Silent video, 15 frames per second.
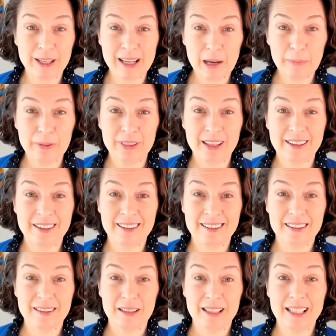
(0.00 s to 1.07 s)
up
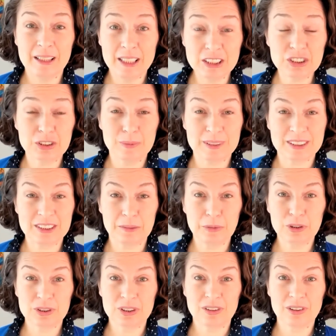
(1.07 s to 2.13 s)
their instruments, their
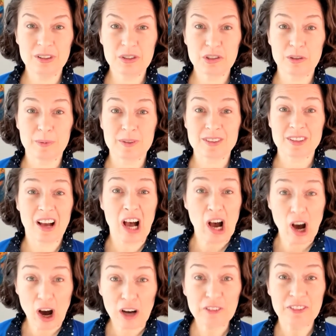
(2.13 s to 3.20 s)
musical instruments,
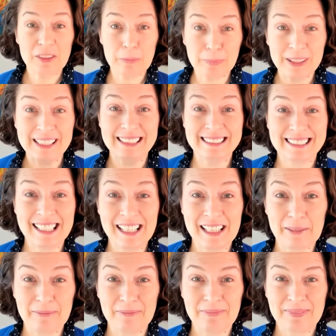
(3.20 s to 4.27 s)
off the beaten
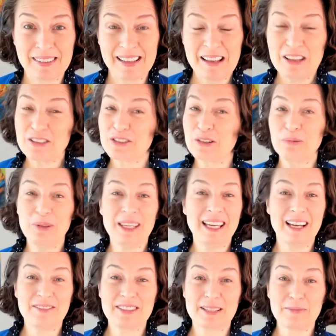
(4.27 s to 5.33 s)
time. So we
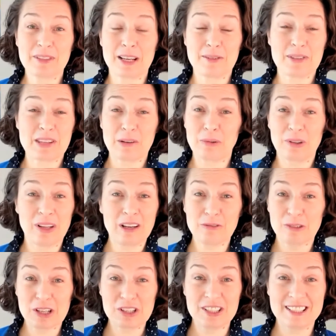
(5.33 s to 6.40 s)
have sometimes that we're not
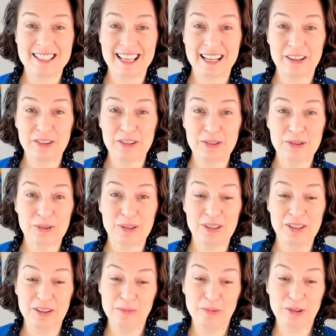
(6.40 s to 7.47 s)
rushing to get out the door
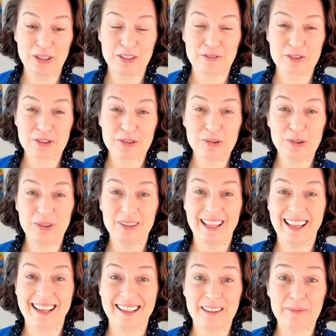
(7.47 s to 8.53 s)
in the morning for school,
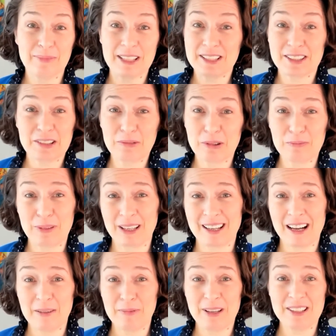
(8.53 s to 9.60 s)
and my son will pick
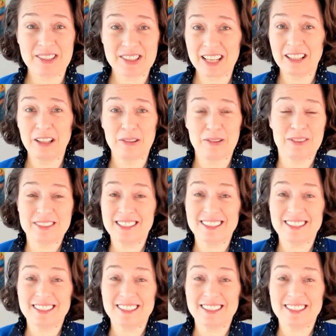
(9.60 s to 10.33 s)
up his cello and